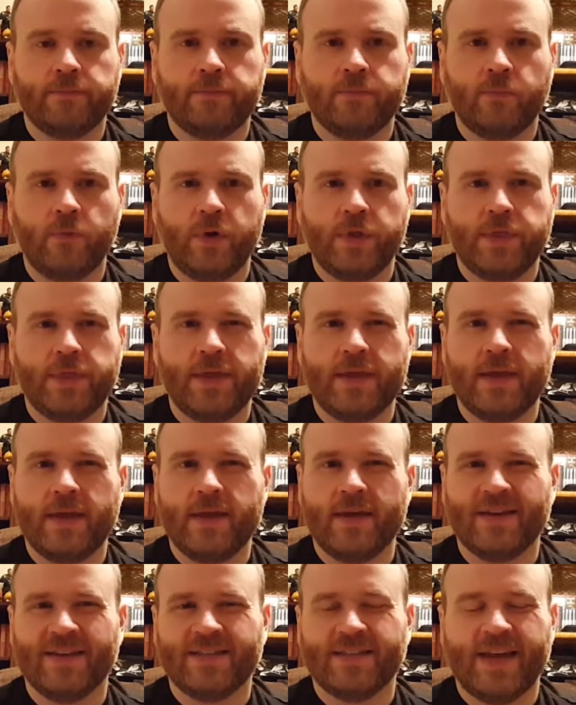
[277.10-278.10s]
with
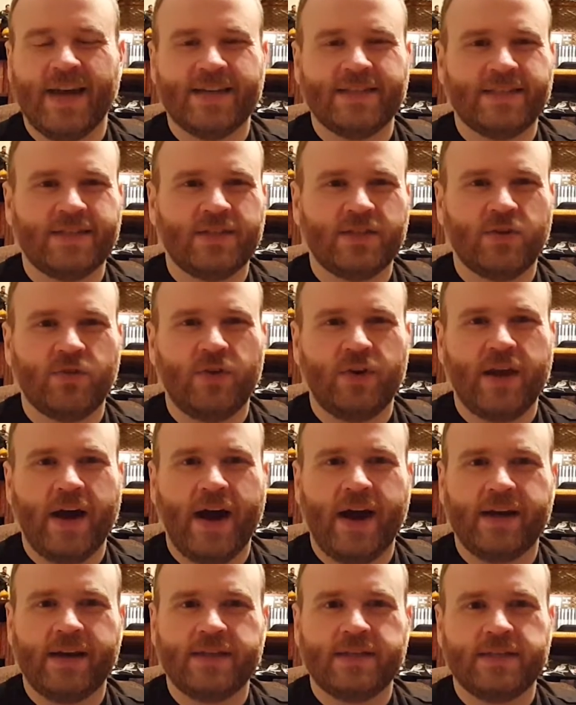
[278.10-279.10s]
the Assassin's Creed
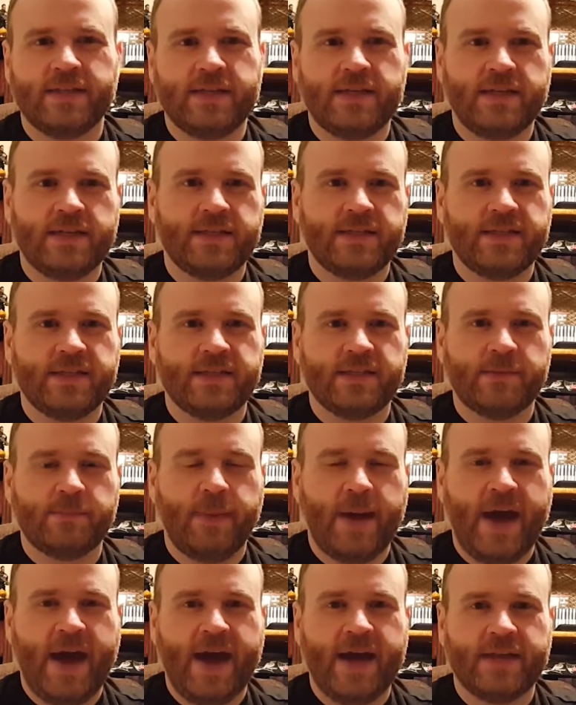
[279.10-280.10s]
Odyssey Season
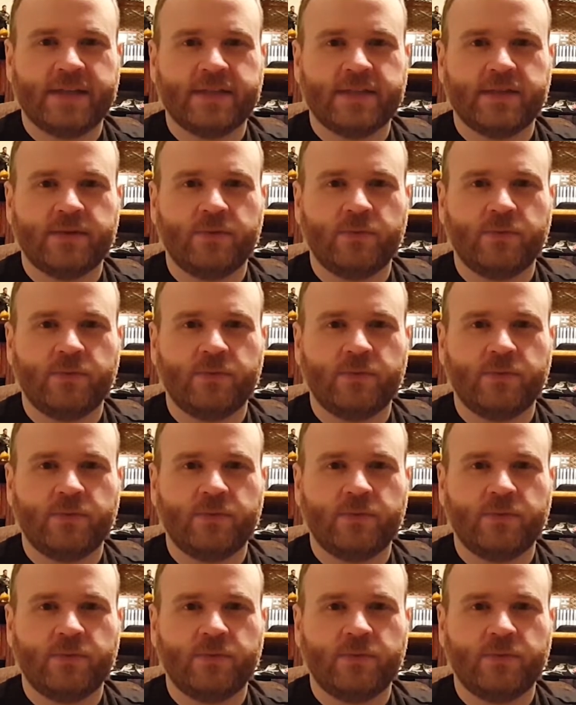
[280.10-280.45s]
Pass,